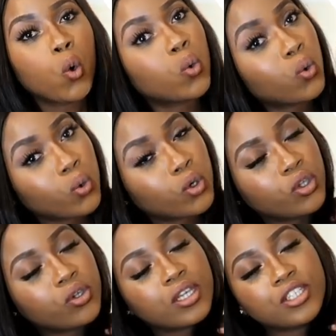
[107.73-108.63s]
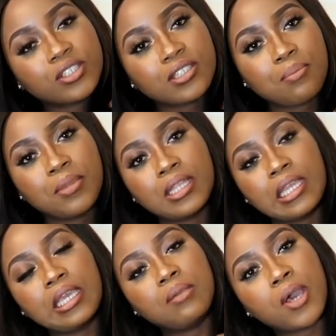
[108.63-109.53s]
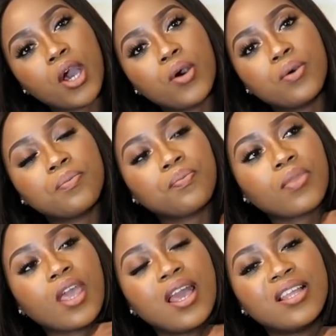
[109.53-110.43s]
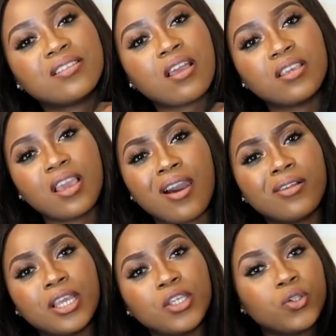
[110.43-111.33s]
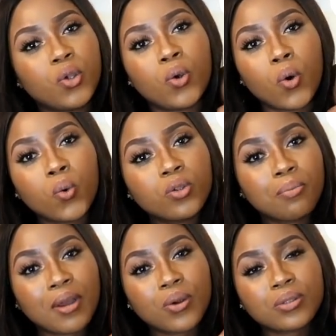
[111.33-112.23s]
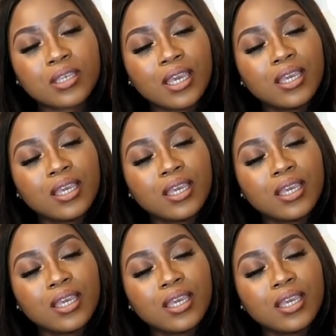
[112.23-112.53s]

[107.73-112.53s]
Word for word: or you can just send me an email and uh, yeah i'll let you know all about